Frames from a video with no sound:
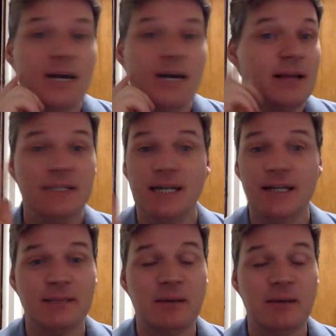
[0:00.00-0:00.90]
Let me tell
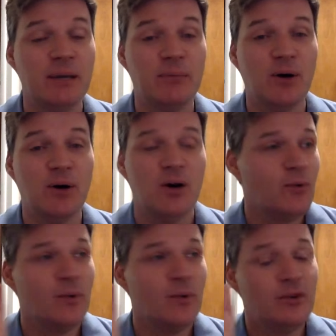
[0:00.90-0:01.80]
you something, people.
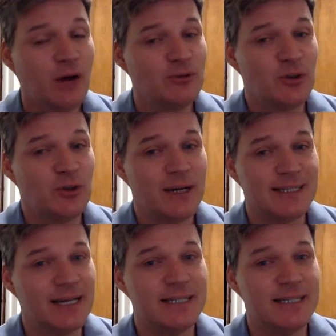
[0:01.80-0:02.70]
When you don't join
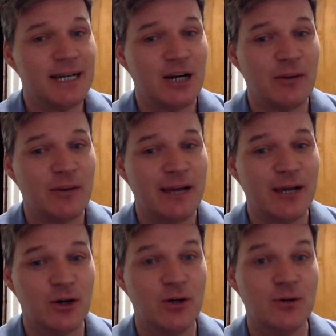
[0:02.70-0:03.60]
us on a Derek and Romaine
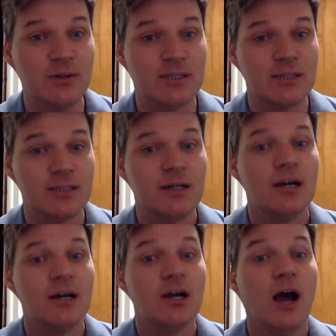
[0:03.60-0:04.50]
cruise,
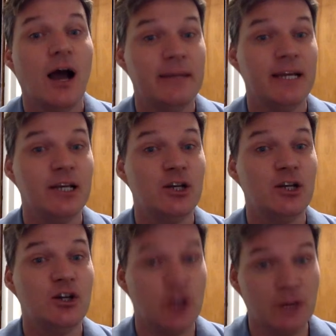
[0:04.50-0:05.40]
I mean,
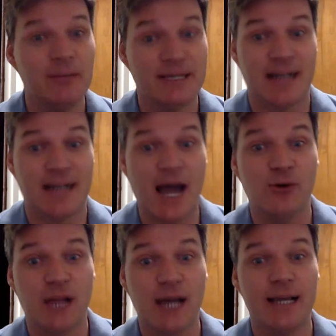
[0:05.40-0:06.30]
you're missing
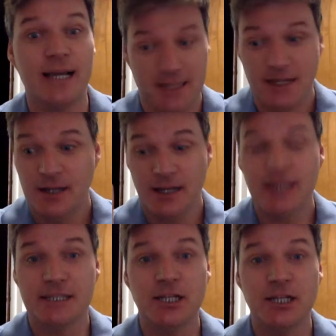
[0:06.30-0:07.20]
out. Like,
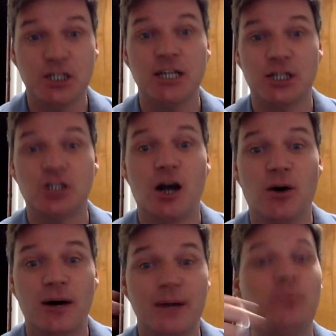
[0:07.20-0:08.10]
it's a shit
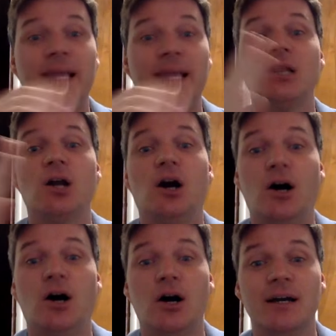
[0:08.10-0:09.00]
show. A
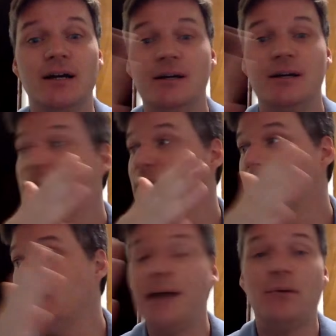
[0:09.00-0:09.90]
week-long,
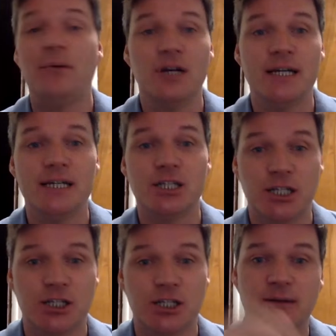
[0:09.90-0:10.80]
glamorous
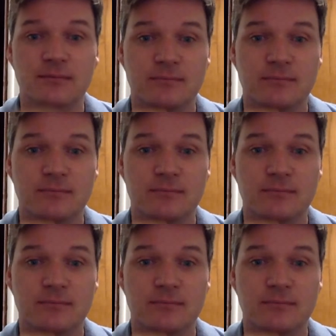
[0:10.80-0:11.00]
shit show.